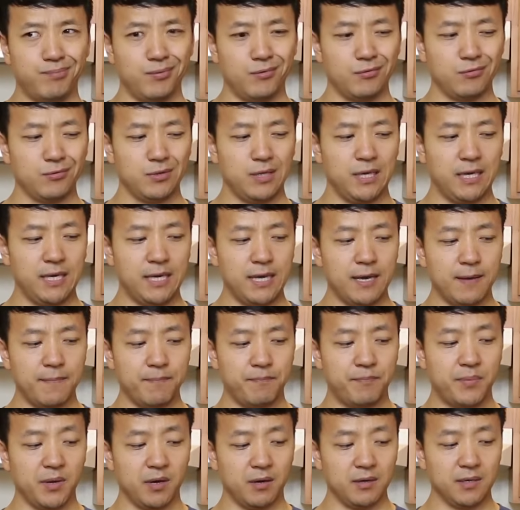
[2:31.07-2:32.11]

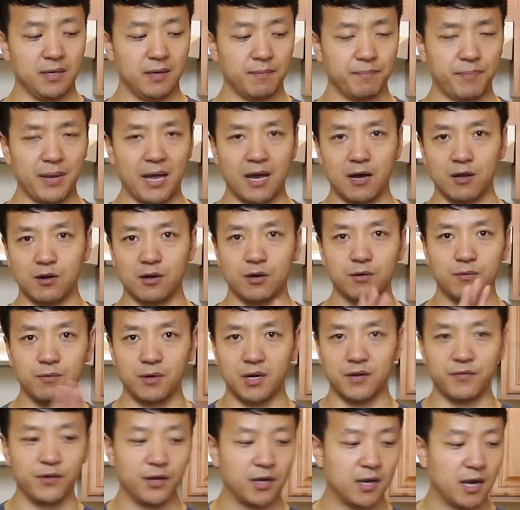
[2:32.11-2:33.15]
powder,
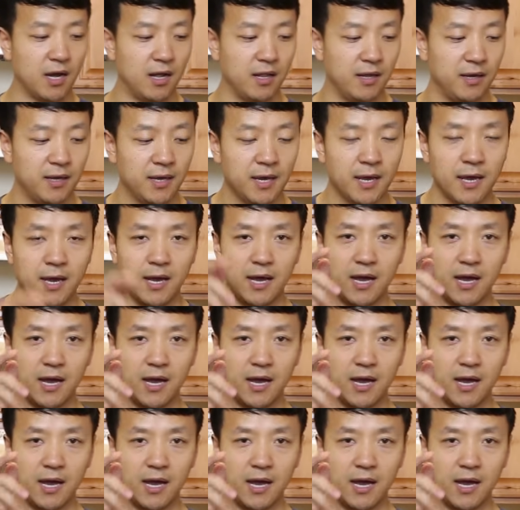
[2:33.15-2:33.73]
whatever you call it.